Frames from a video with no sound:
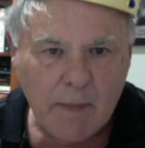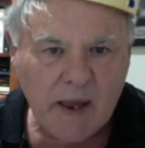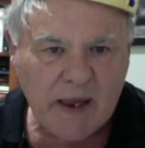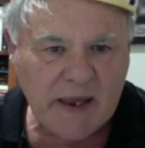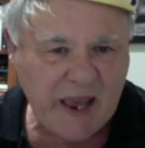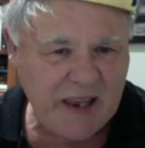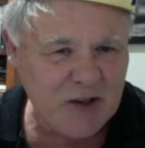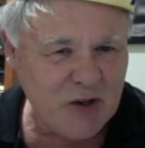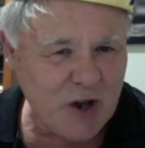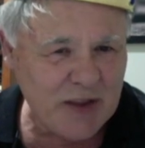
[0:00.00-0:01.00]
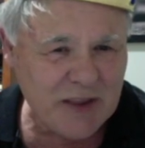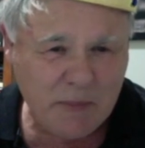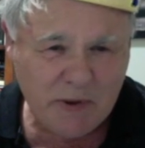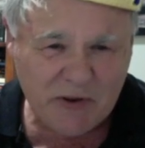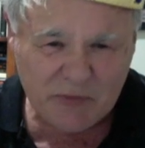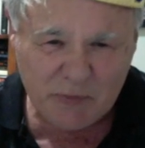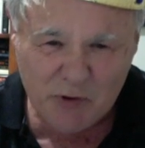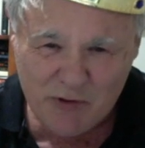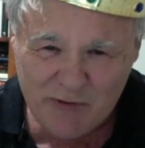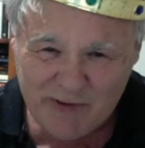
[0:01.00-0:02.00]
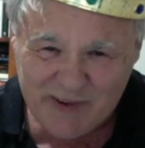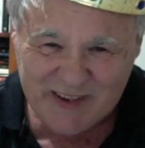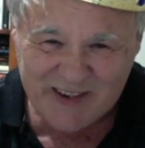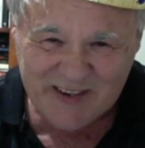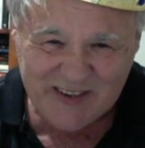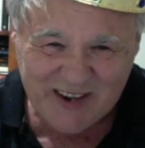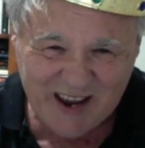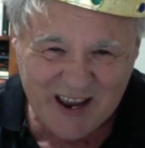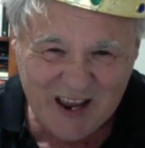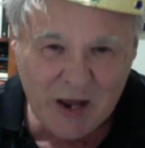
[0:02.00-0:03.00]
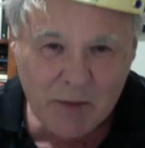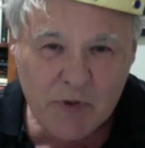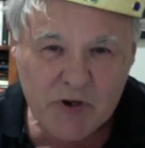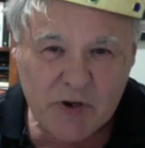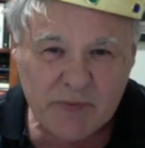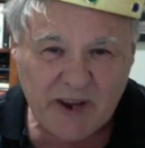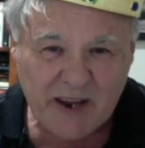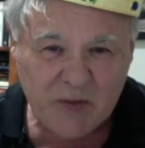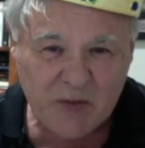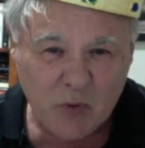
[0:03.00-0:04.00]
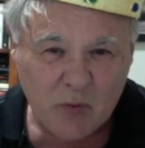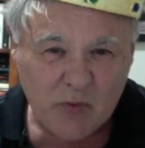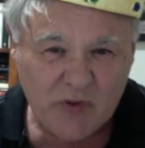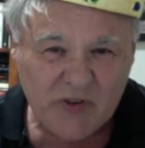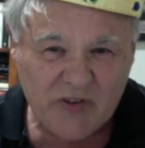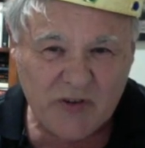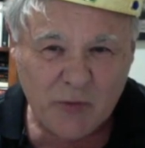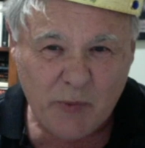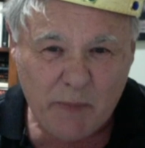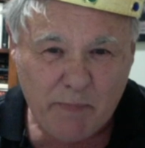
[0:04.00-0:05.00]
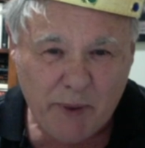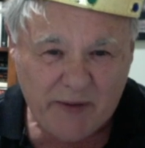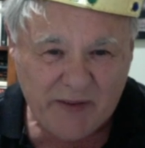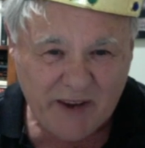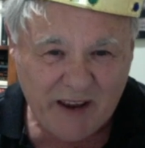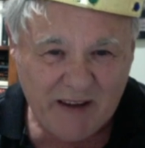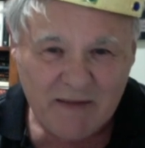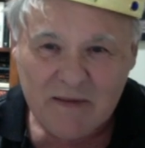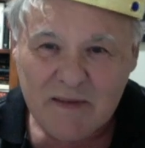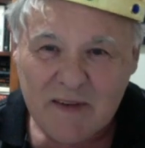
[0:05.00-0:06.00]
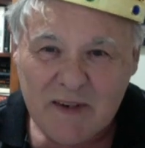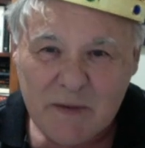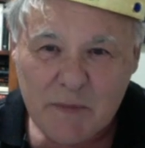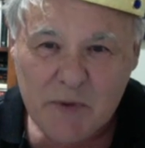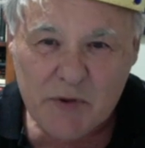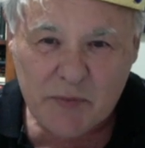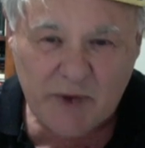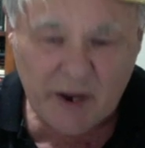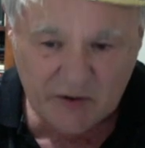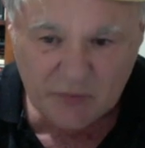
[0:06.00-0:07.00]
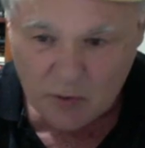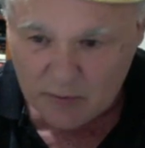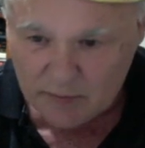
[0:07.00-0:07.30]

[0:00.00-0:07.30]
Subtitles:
Again, not the best move. It's bishop takes rook would still be better. Bishop takes rook.